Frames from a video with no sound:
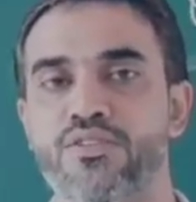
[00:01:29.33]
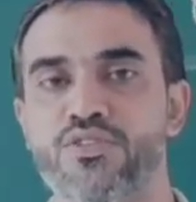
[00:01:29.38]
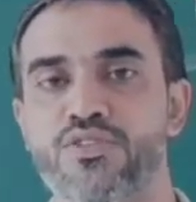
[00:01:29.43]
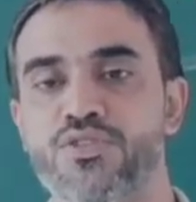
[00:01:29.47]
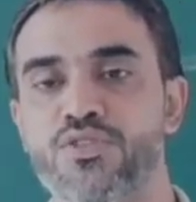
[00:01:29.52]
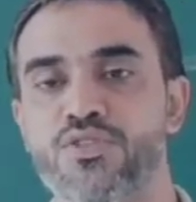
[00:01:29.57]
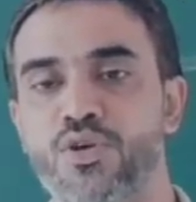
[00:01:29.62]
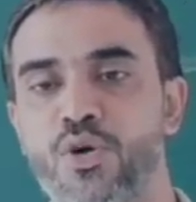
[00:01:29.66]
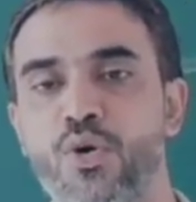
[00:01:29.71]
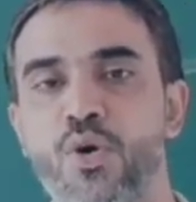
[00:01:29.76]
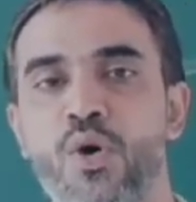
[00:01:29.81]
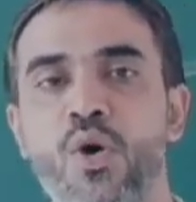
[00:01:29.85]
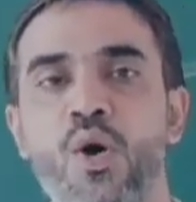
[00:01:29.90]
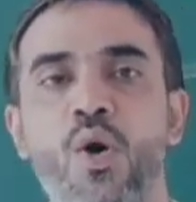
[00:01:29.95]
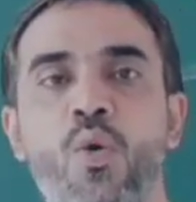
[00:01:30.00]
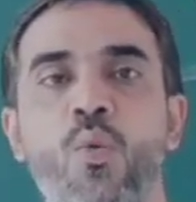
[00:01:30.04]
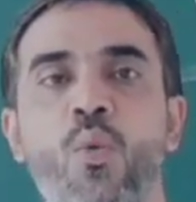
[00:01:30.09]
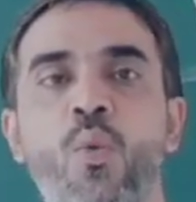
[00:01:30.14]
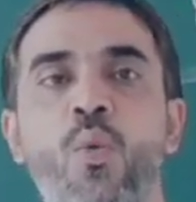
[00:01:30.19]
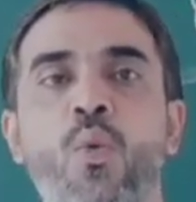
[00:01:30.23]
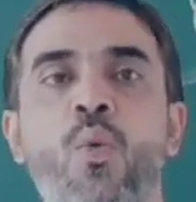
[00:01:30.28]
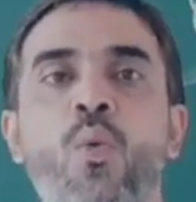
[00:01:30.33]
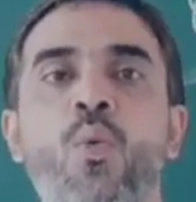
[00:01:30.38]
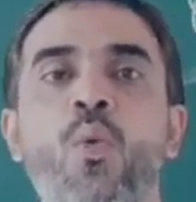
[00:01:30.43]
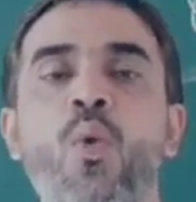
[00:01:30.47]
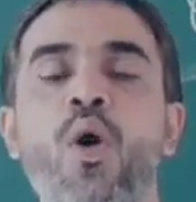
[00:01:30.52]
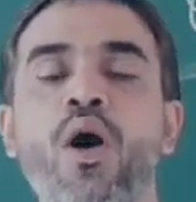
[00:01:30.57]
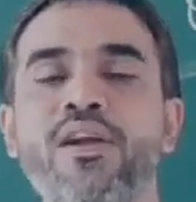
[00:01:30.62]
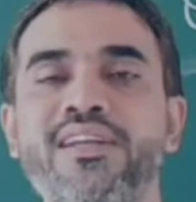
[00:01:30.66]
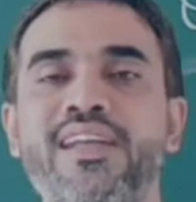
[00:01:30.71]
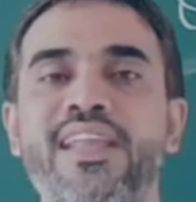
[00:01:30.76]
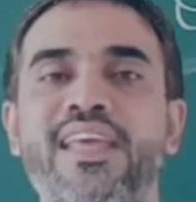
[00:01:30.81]
So,
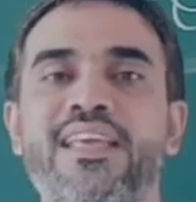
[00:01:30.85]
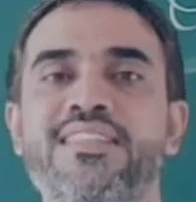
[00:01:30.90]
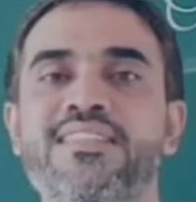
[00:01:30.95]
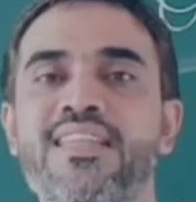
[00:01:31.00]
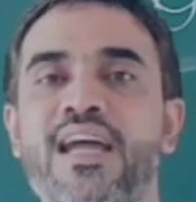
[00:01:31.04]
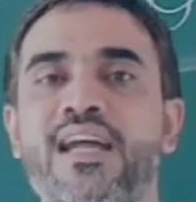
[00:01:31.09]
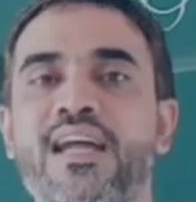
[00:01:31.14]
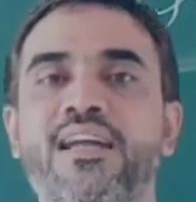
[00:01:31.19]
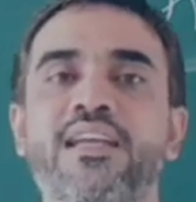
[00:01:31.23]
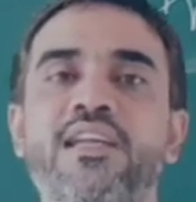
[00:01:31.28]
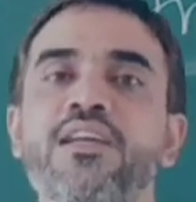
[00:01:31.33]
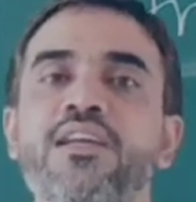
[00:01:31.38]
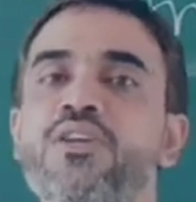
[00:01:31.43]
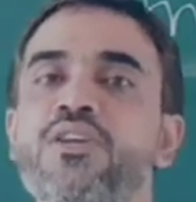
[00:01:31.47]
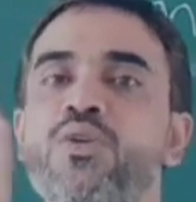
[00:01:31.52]
what exactly